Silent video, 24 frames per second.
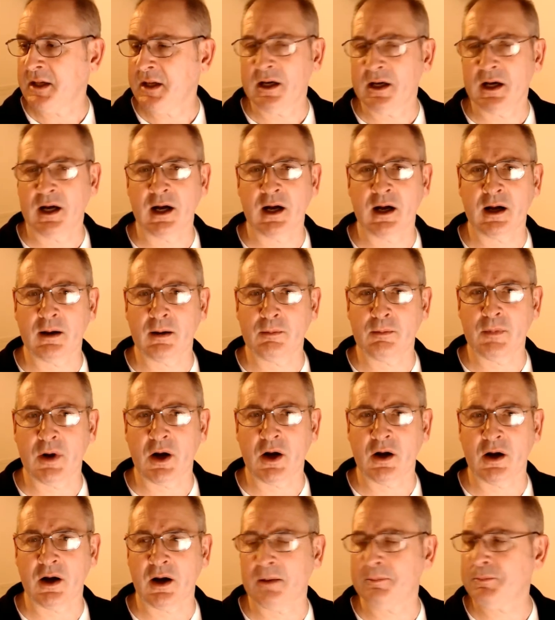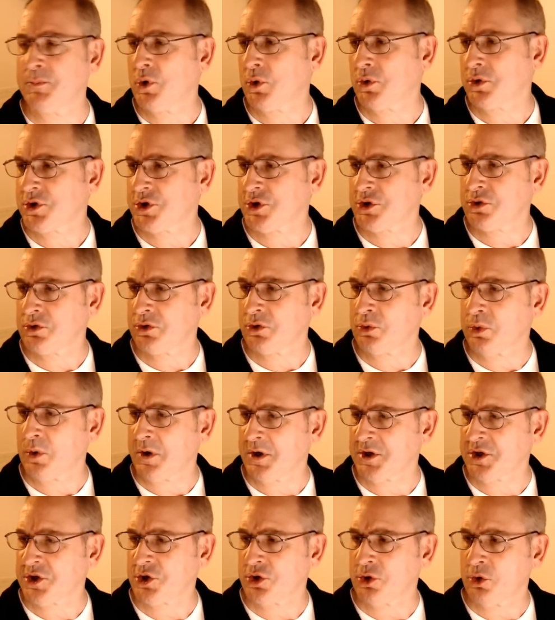I'm not
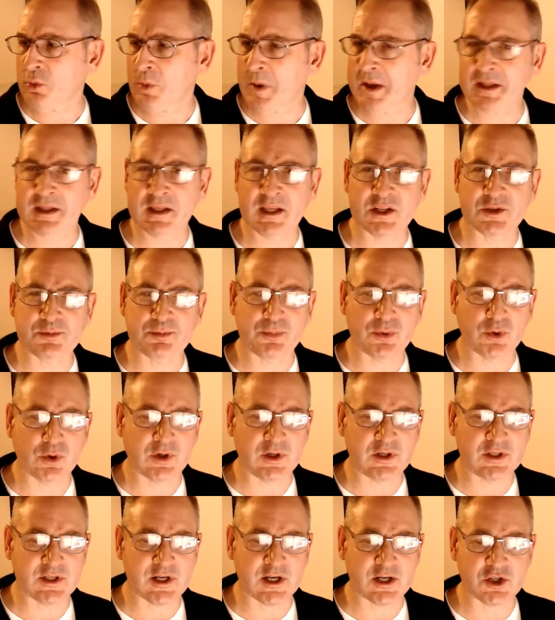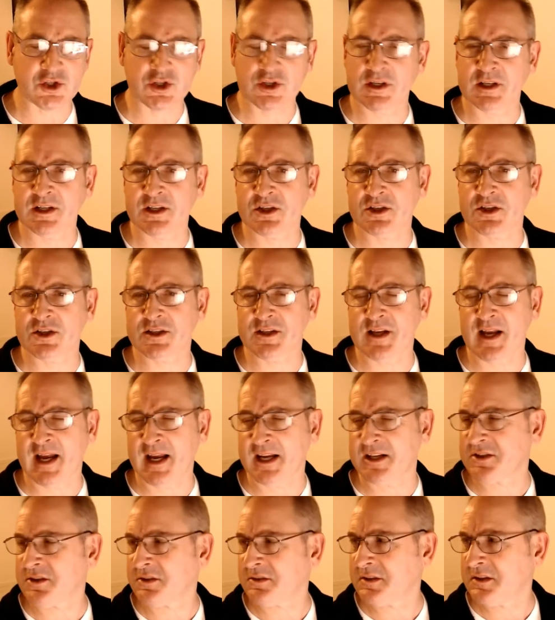quite sure when this book is actually
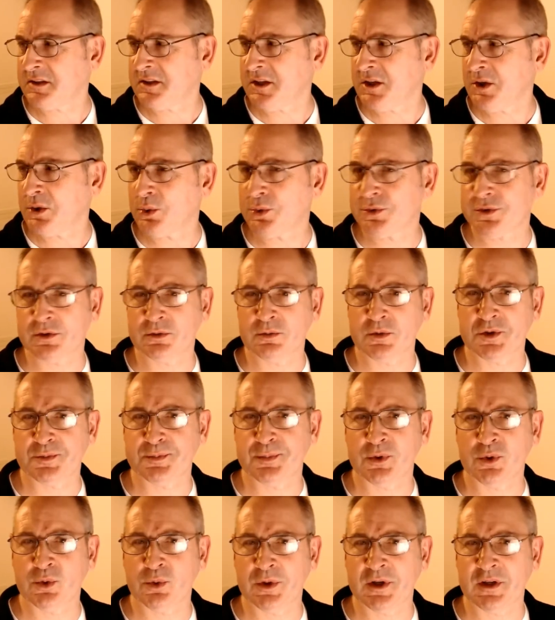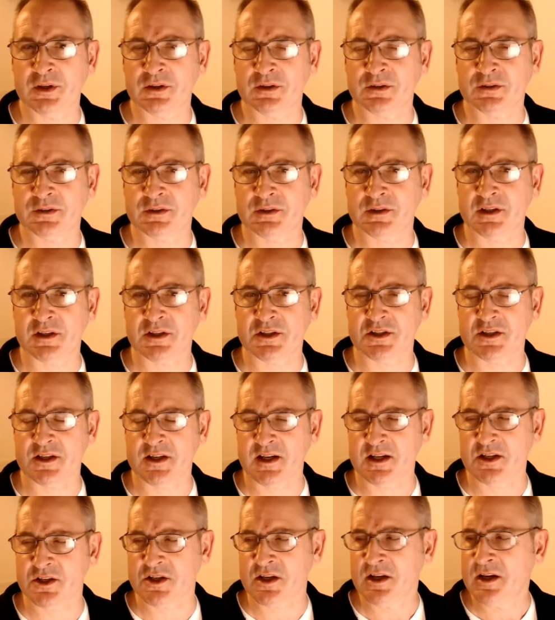set. I think the author was born in the
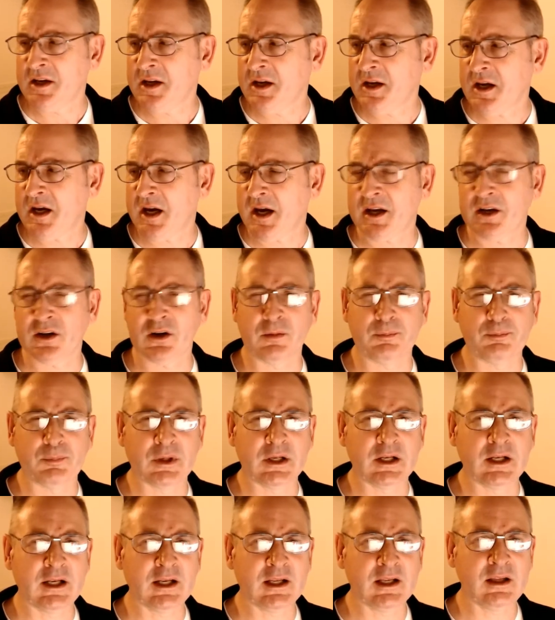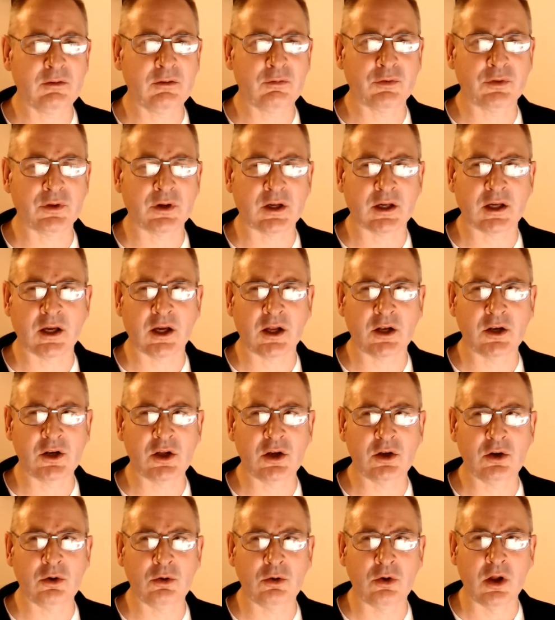30s, and I believe the
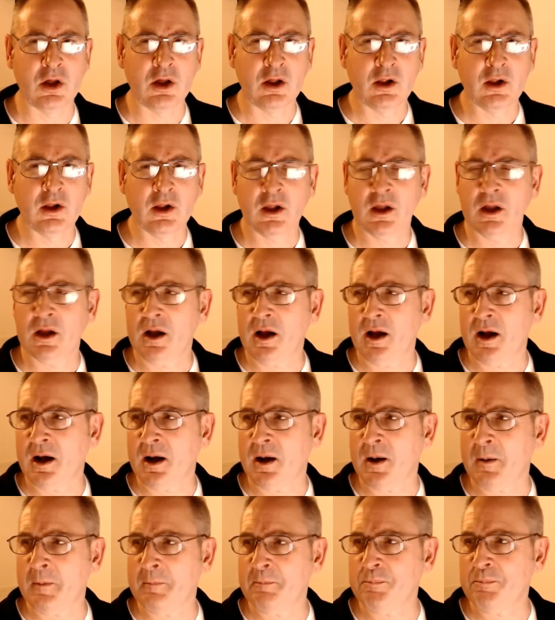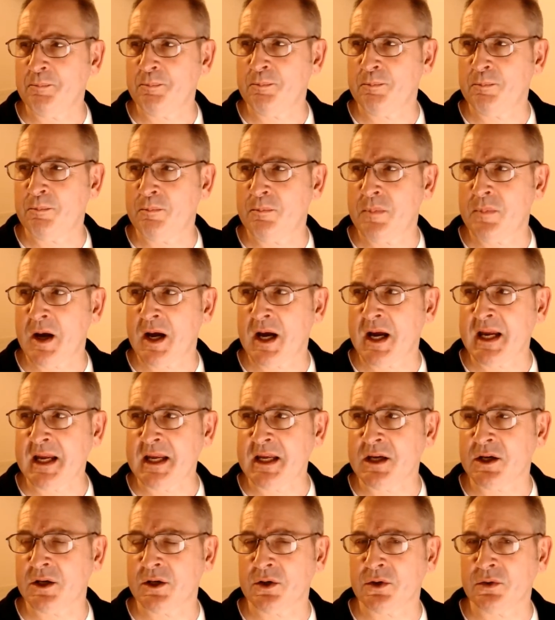Kanun may
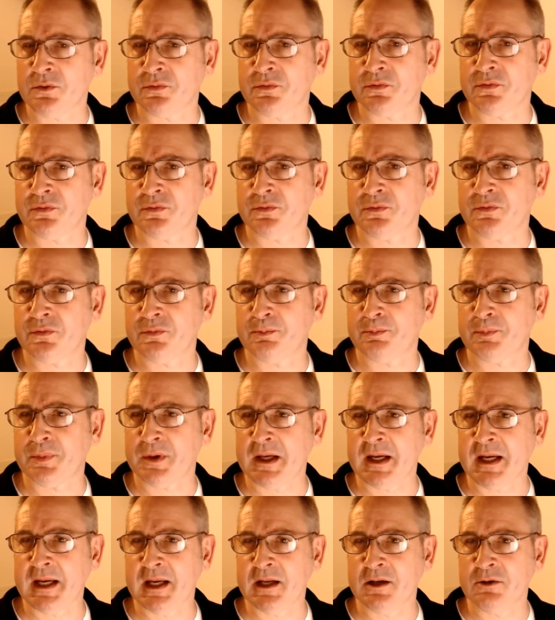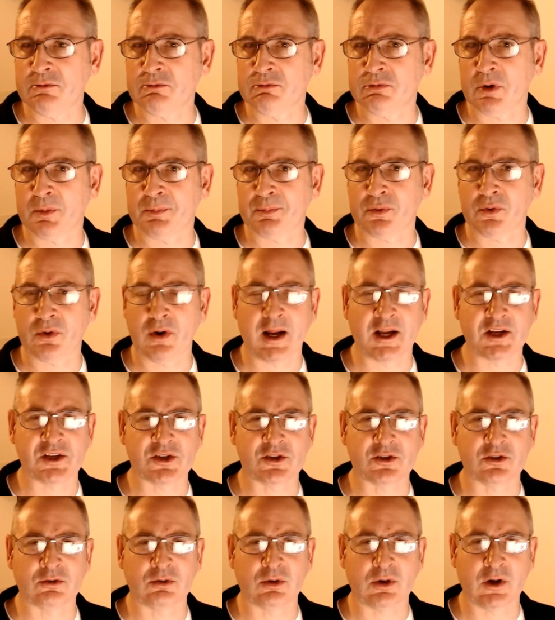have been repressed
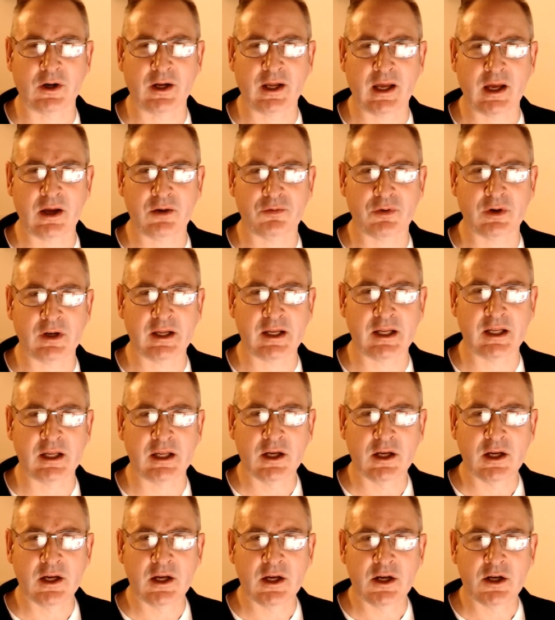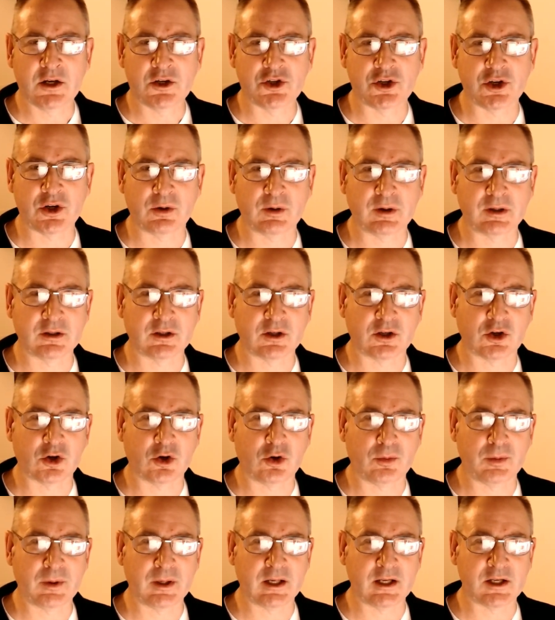quite heavily during the
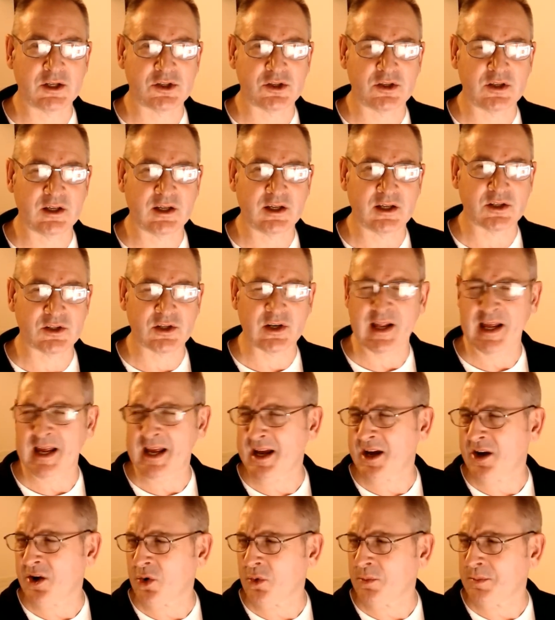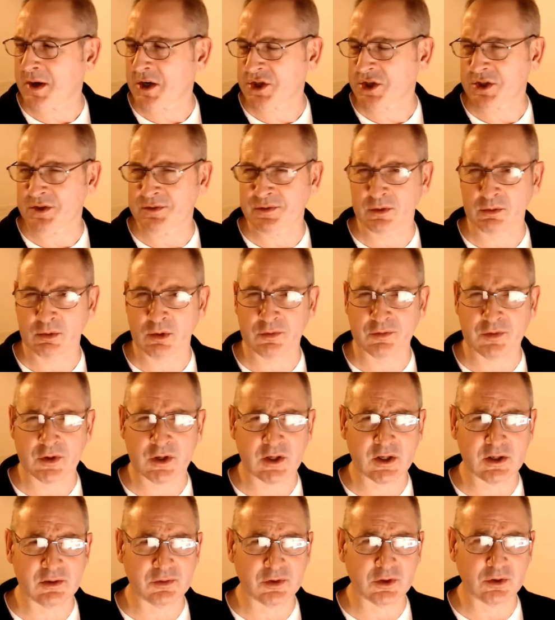communist years, and how much of a
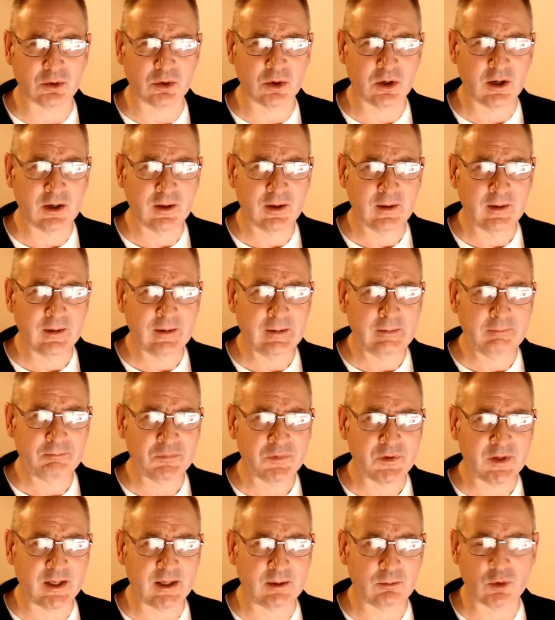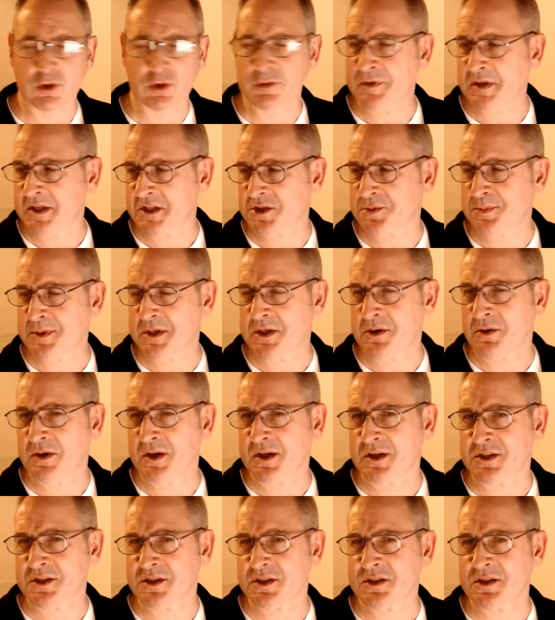revival it would have
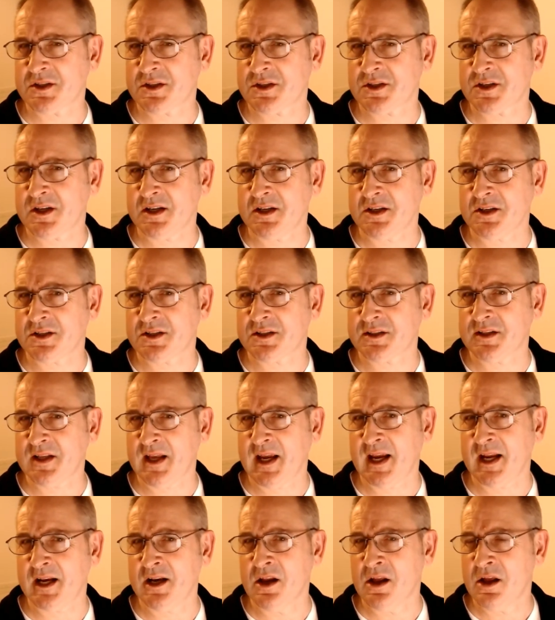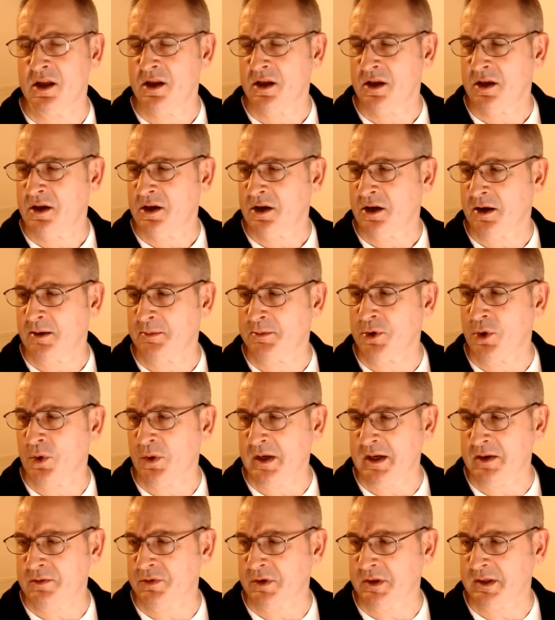experienced since then, I'm not
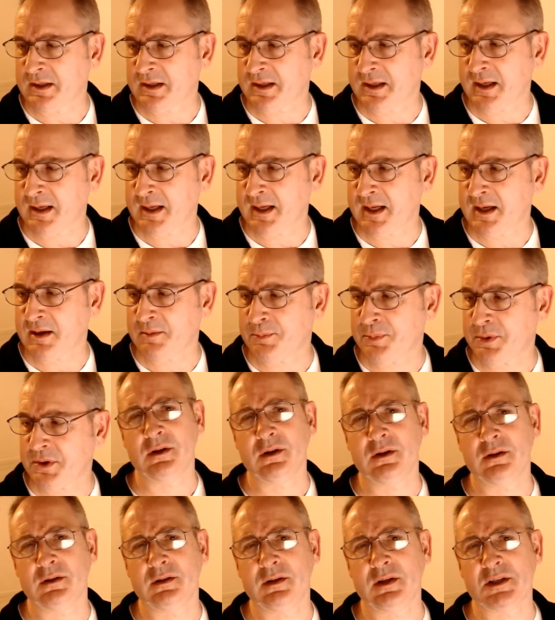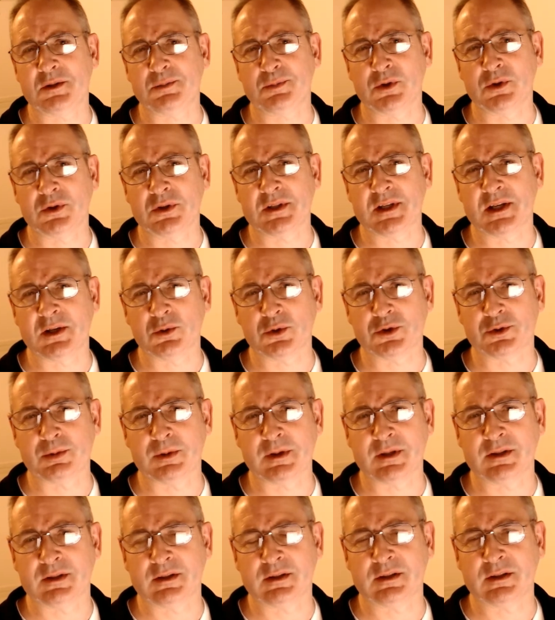even clear. But this book deals
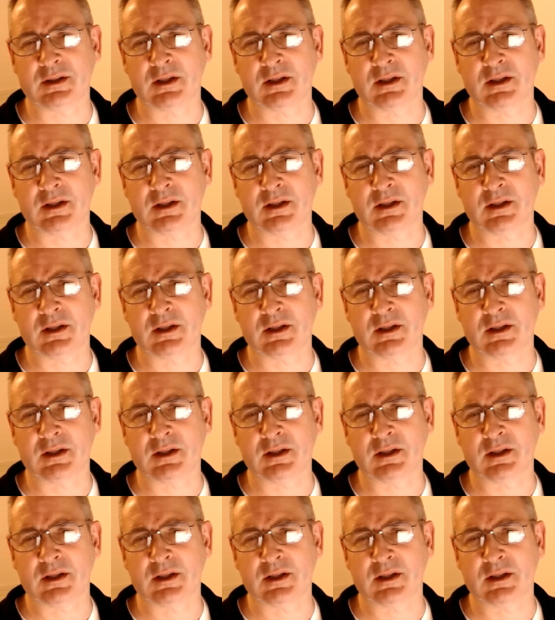with